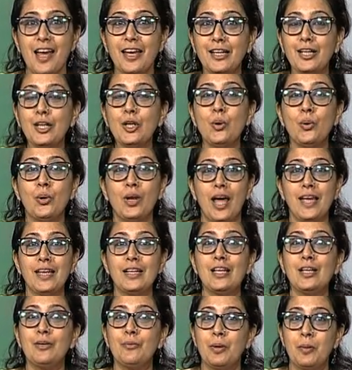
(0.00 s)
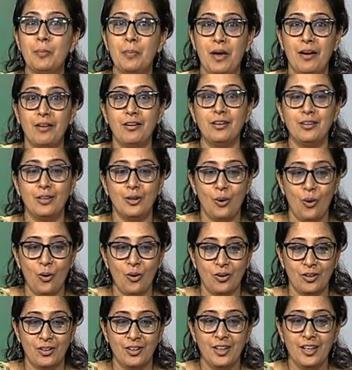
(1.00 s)
lightly oh lightly we bear her
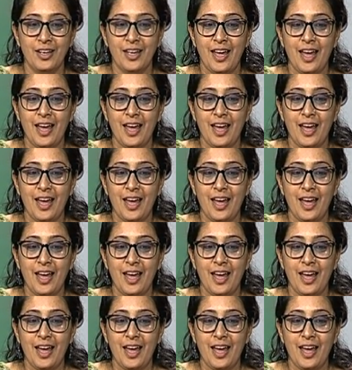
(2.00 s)
along